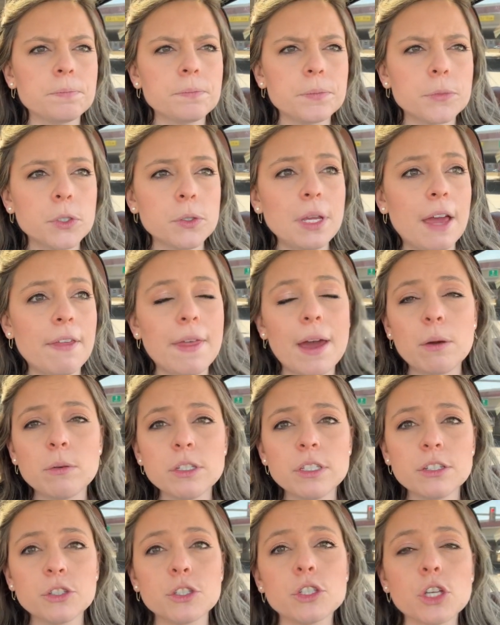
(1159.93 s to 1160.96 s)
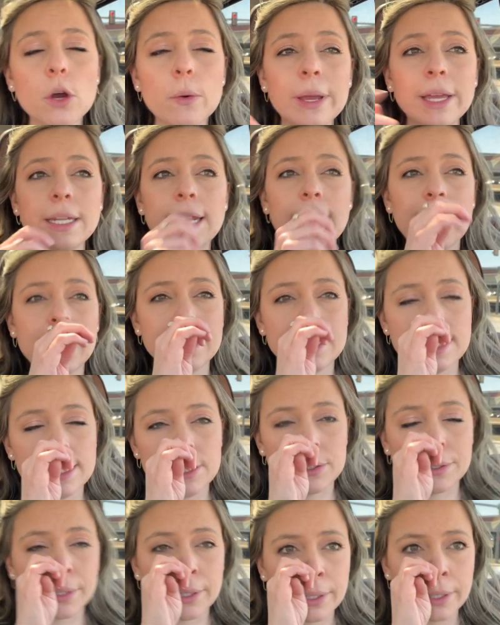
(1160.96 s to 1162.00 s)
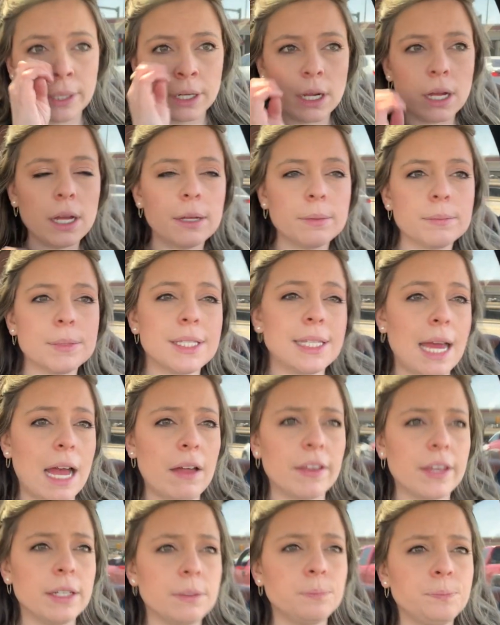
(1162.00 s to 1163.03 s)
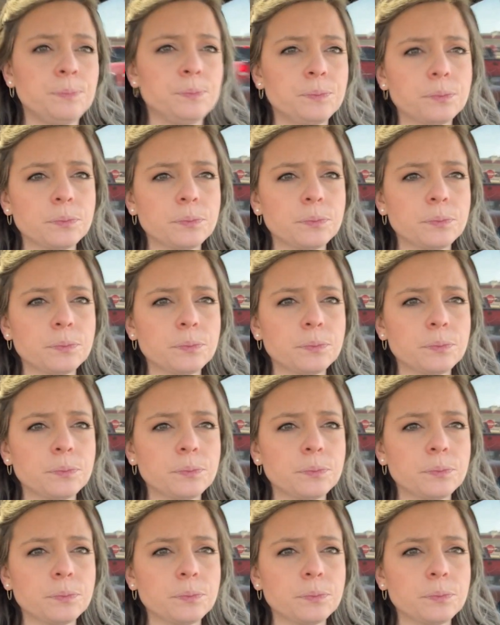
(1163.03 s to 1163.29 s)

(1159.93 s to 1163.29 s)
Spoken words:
So yeah, that was delicious. Oh, and I had a Caesar salad.